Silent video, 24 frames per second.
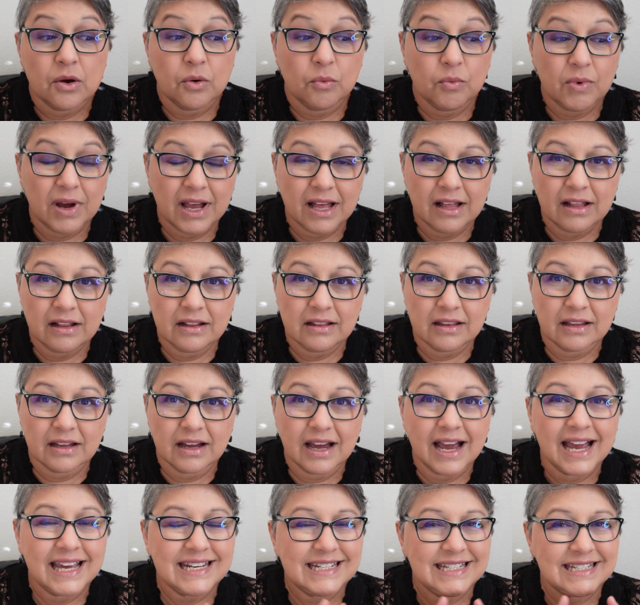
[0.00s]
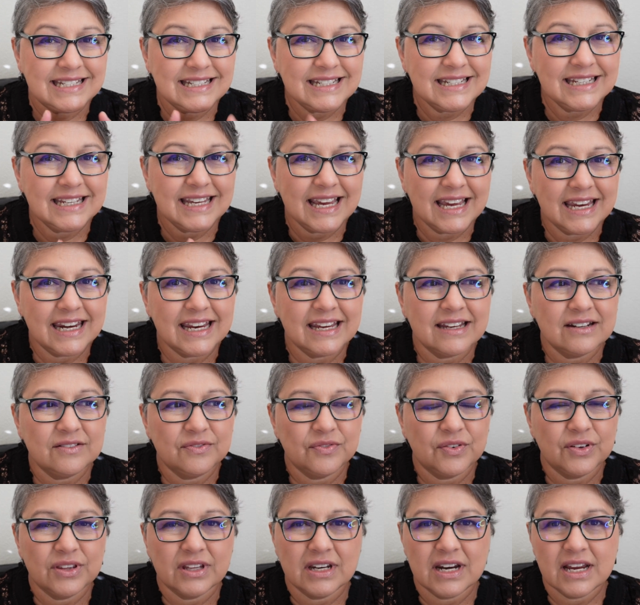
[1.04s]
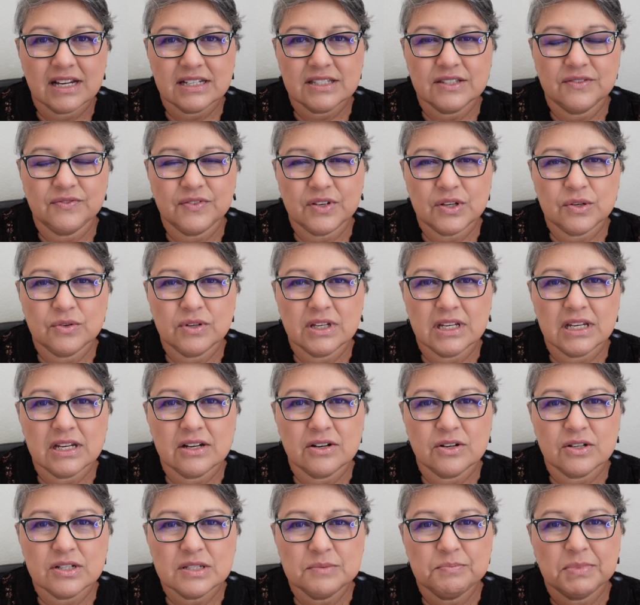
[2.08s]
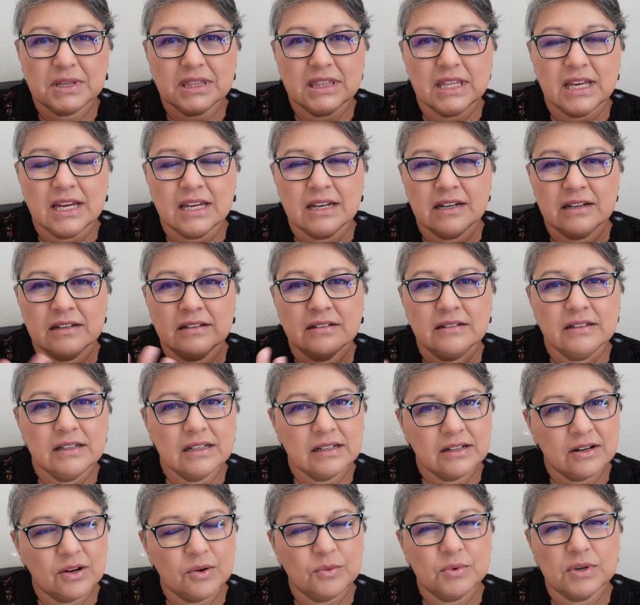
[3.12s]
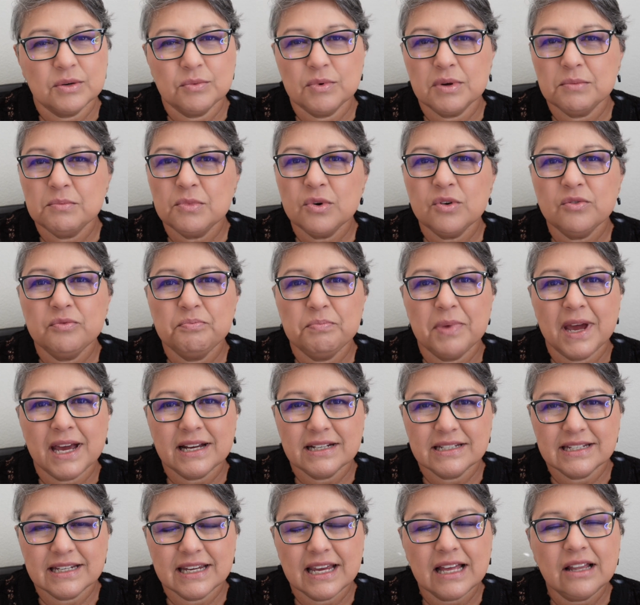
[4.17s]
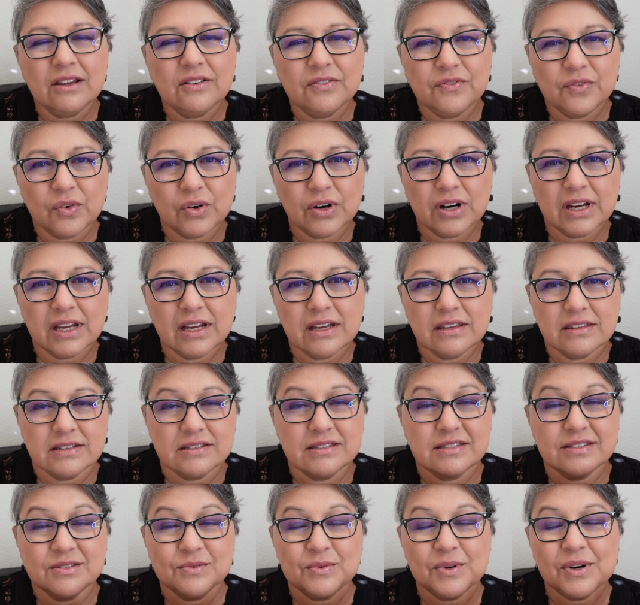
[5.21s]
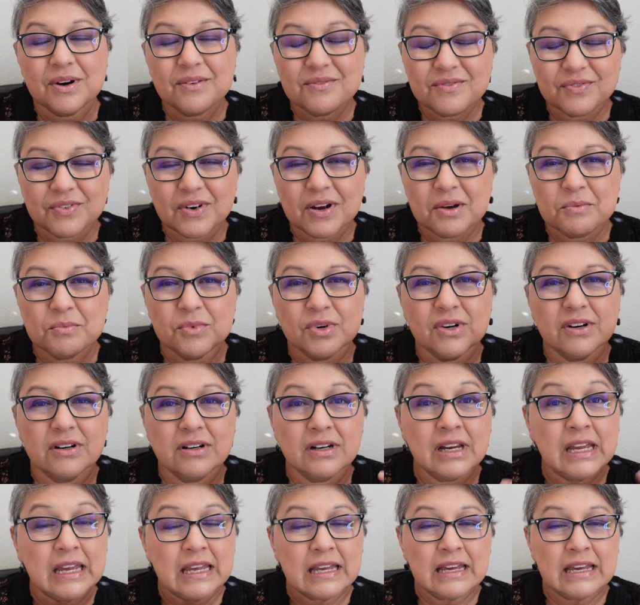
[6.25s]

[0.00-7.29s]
Well, I didn't get it for the next few years, but then, you know, when we moved back to California, this is where I'm from, we're in